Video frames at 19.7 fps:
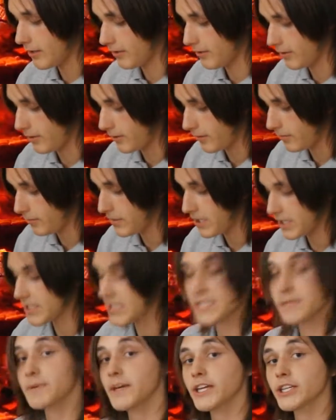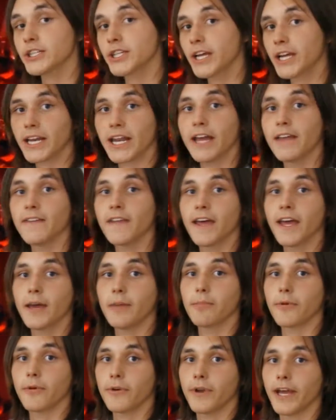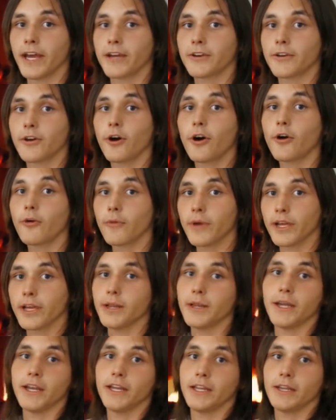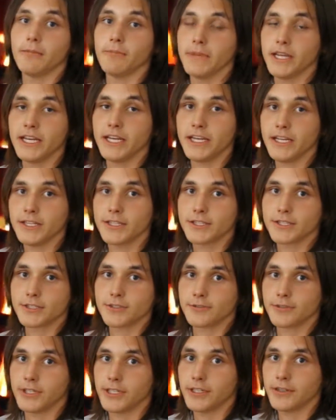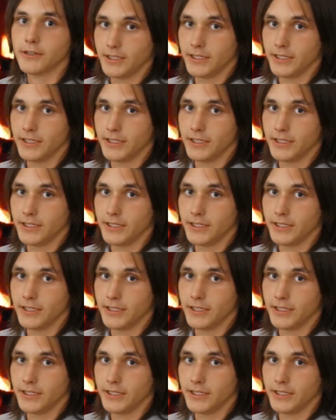the Meat Inspection Act, and the Hepburn Act, all regulating the meat industry.